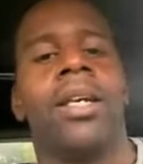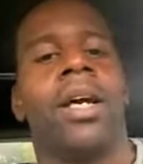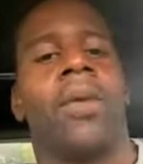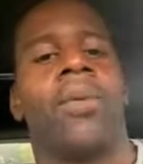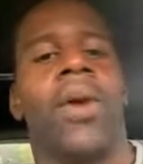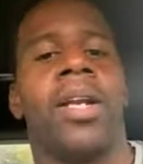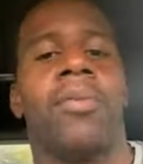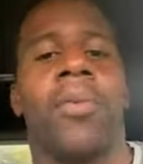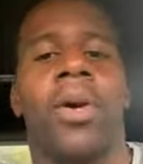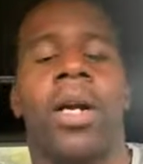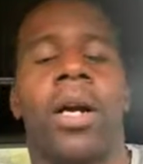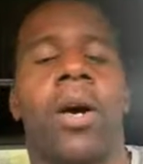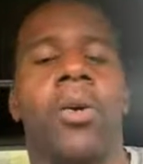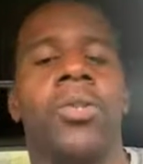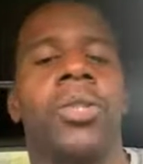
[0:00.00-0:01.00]
All right, if we're
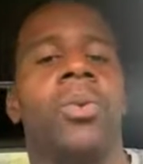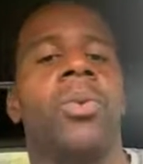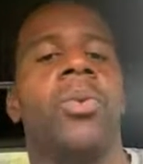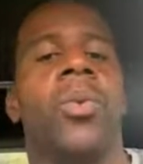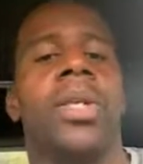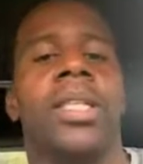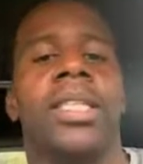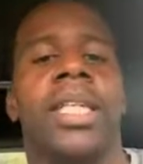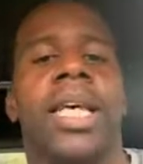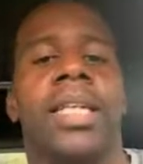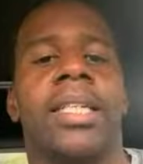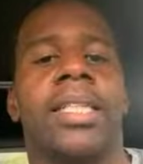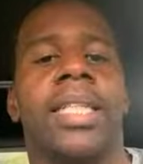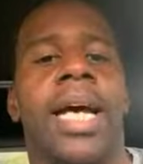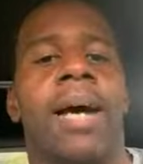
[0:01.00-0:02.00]
coaching, we want to take
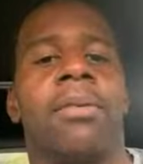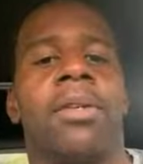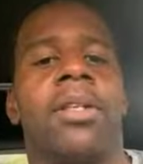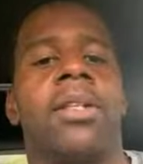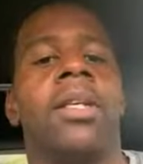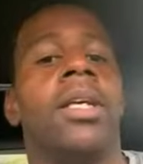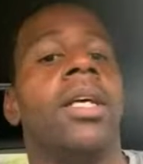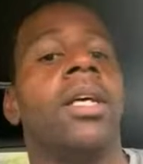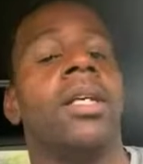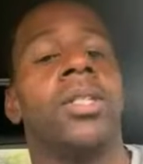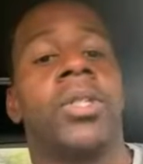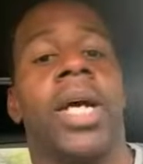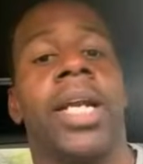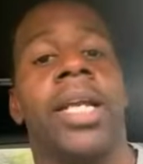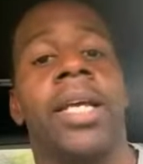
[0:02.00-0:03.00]
the time to
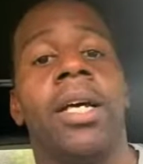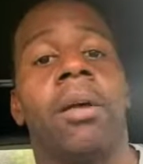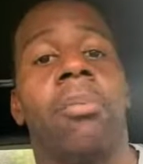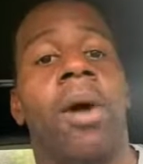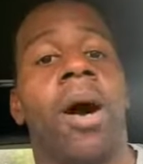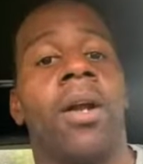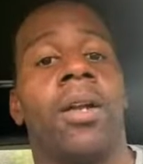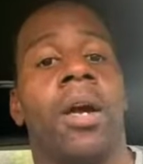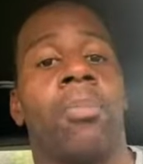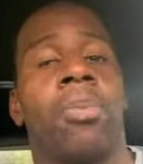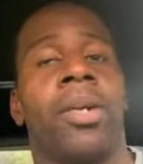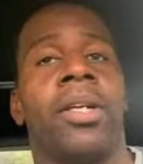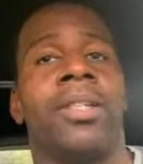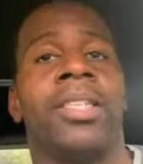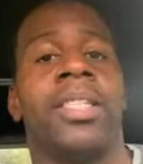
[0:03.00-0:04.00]
try to help all our
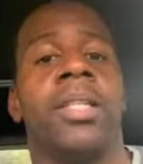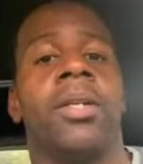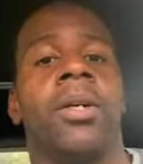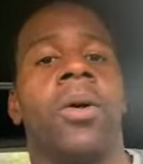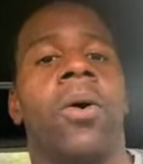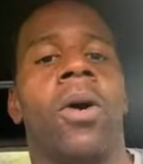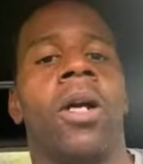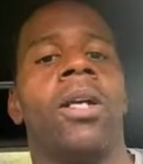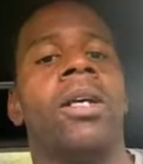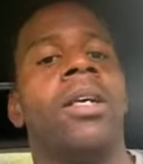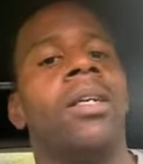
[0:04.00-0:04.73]
players see the court.